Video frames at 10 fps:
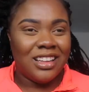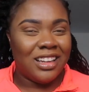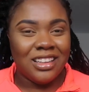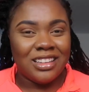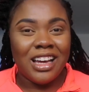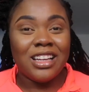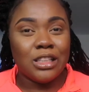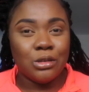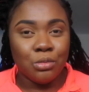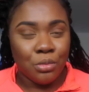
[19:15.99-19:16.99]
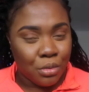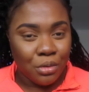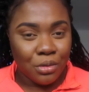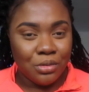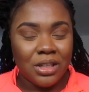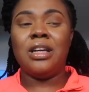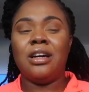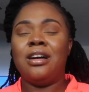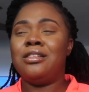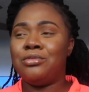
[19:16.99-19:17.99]
Like, that is rude
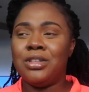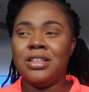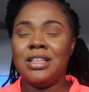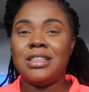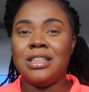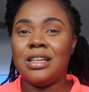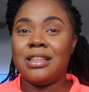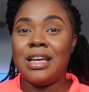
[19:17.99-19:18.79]
and unrealistic,